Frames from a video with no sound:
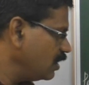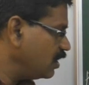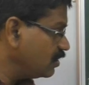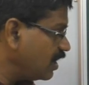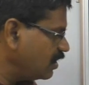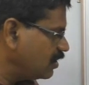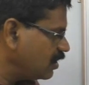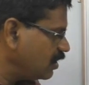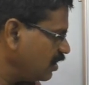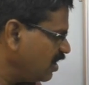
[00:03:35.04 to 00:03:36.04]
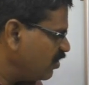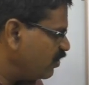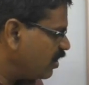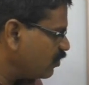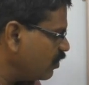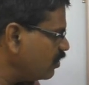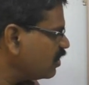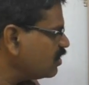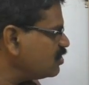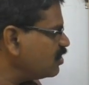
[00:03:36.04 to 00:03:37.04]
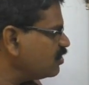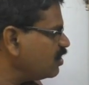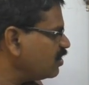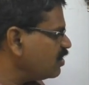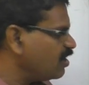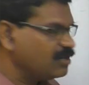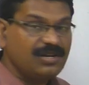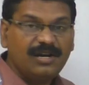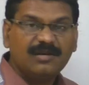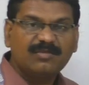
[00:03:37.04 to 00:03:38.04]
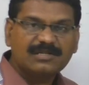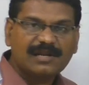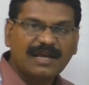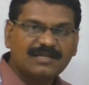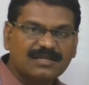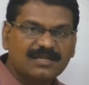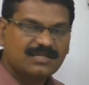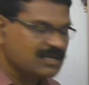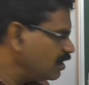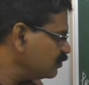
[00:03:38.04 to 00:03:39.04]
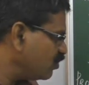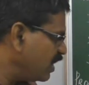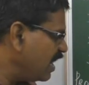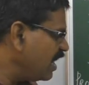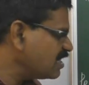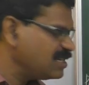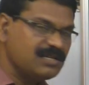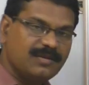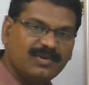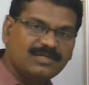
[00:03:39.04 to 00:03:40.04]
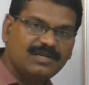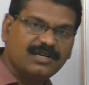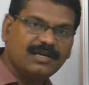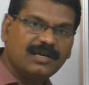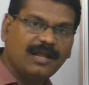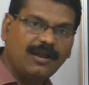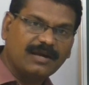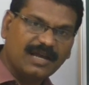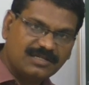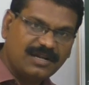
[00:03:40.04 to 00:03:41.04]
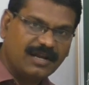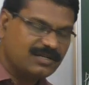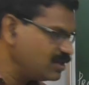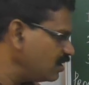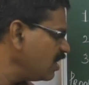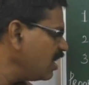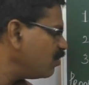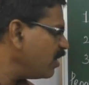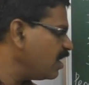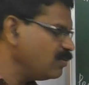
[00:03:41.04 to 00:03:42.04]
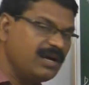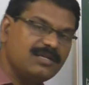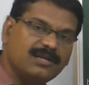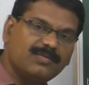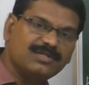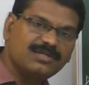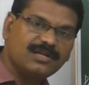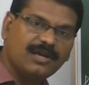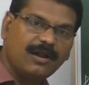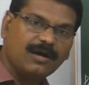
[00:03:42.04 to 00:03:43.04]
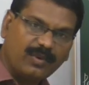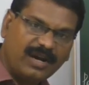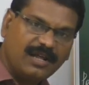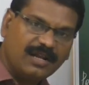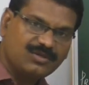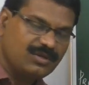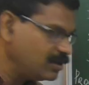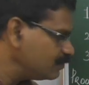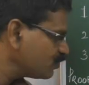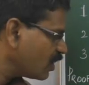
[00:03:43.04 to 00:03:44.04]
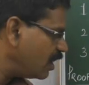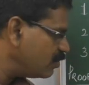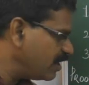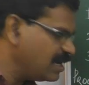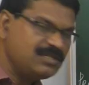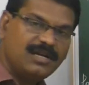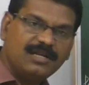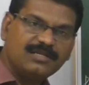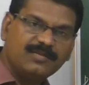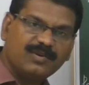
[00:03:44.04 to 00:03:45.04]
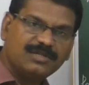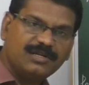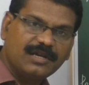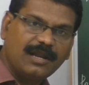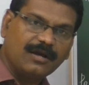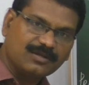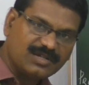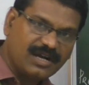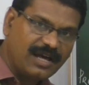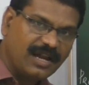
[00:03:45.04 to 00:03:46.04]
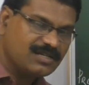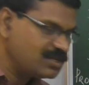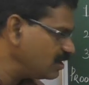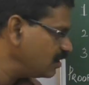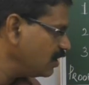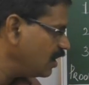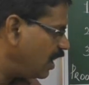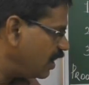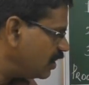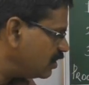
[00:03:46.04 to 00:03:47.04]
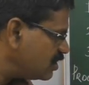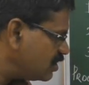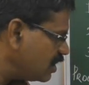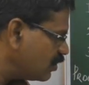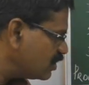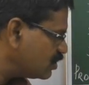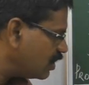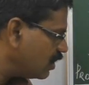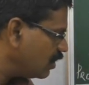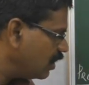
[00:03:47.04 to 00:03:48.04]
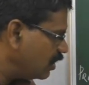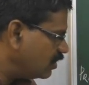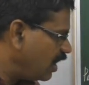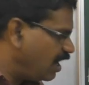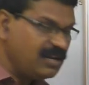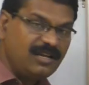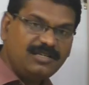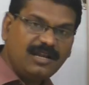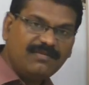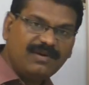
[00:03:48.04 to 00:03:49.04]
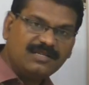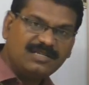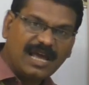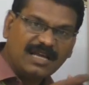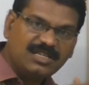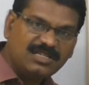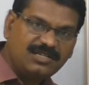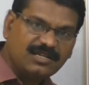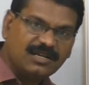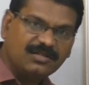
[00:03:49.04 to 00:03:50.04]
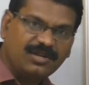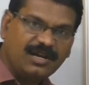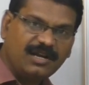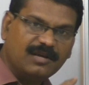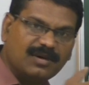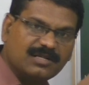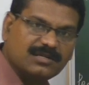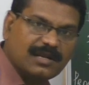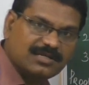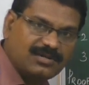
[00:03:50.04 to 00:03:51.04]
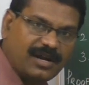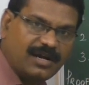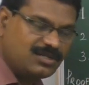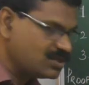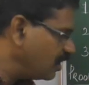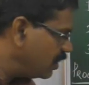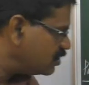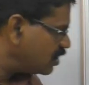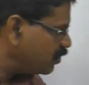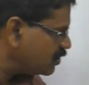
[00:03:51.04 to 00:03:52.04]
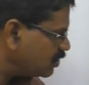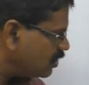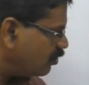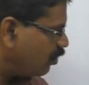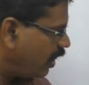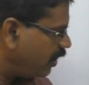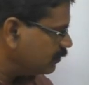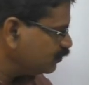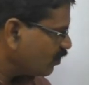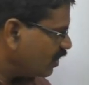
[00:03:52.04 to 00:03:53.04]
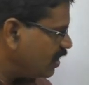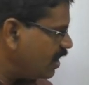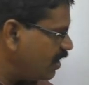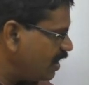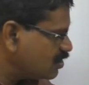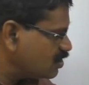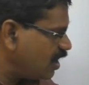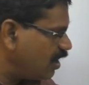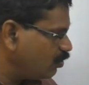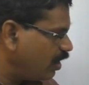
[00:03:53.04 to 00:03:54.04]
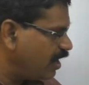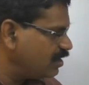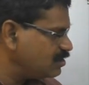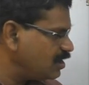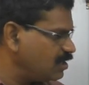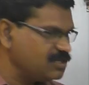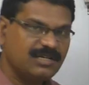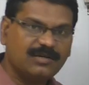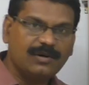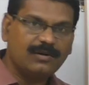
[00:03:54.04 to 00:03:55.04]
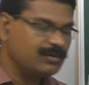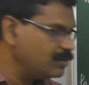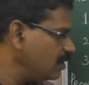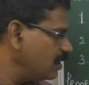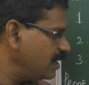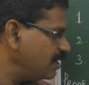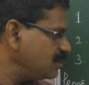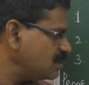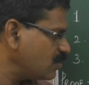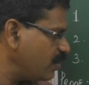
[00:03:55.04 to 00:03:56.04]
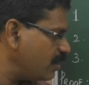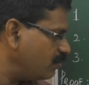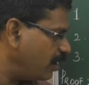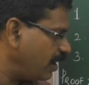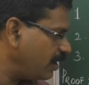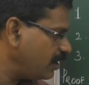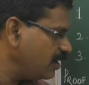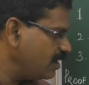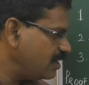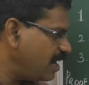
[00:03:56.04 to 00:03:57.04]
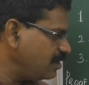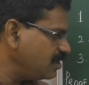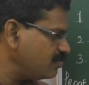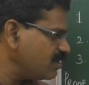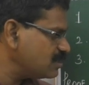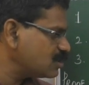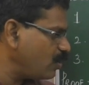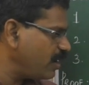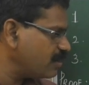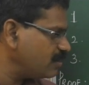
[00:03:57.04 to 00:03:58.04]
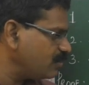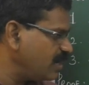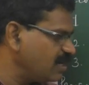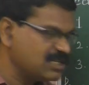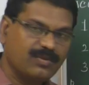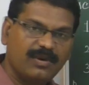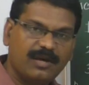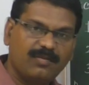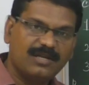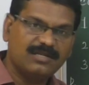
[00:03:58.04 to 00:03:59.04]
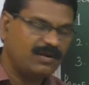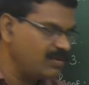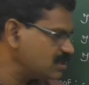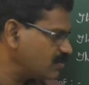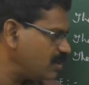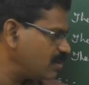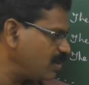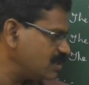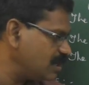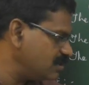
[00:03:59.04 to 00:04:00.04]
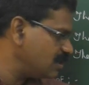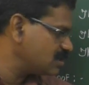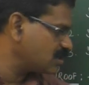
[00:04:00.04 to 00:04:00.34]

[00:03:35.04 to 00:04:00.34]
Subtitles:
in that we are going to consider that there are three-dimensional axes. My nx is representing along x direction, my ny is representing along y direction, and my nz is representing along z direction. And this equation, the energy levels existing in three-dimensional states is represented by Enx Ny Nz is equal to h square by 8ma square into nx square plus ny square plus nz